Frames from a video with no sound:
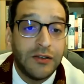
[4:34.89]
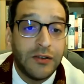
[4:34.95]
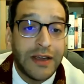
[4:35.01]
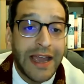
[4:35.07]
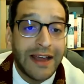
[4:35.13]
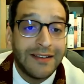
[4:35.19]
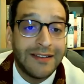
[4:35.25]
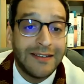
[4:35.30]
to
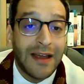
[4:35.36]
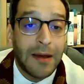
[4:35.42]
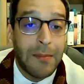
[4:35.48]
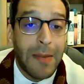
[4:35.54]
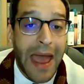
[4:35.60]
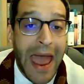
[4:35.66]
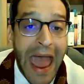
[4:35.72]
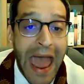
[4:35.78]
get
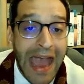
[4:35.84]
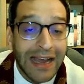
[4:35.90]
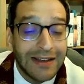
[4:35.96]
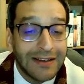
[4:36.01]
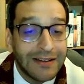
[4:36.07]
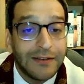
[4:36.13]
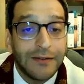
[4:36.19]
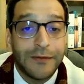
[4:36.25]
some
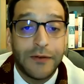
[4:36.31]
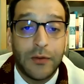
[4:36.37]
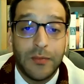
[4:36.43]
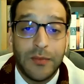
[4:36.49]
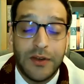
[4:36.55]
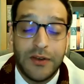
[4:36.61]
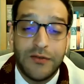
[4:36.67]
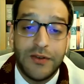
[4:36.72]
eggs
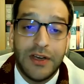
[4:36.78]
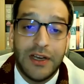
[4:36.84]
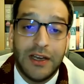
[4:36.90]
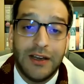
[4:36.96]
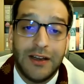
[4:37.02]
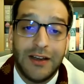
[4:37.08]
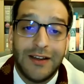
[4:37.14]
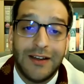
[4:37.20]
from the tree.